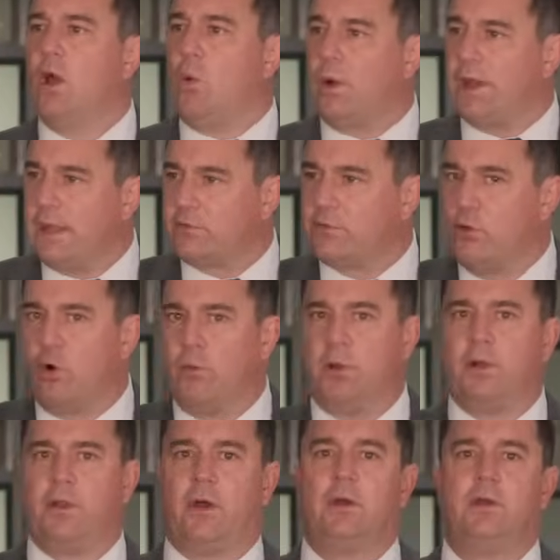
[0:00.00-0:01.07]
What is
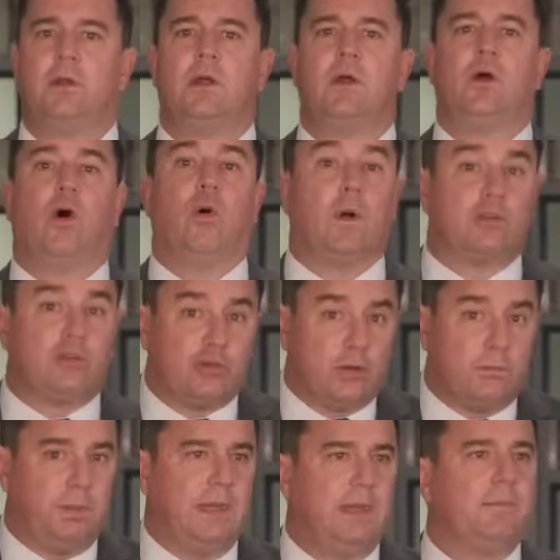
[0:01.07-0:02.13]
normal, though, or what
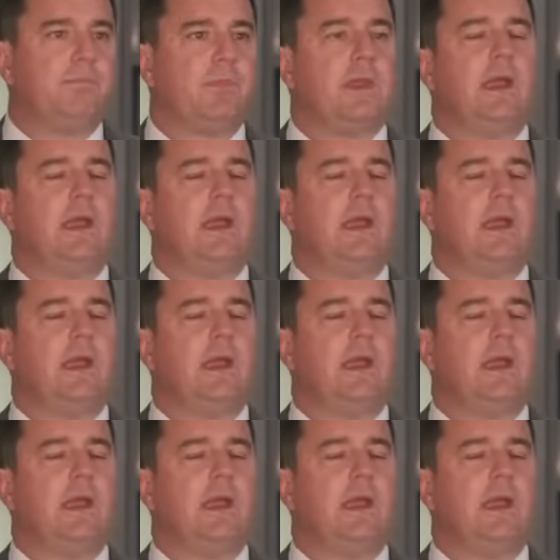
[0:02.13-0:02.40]
should be,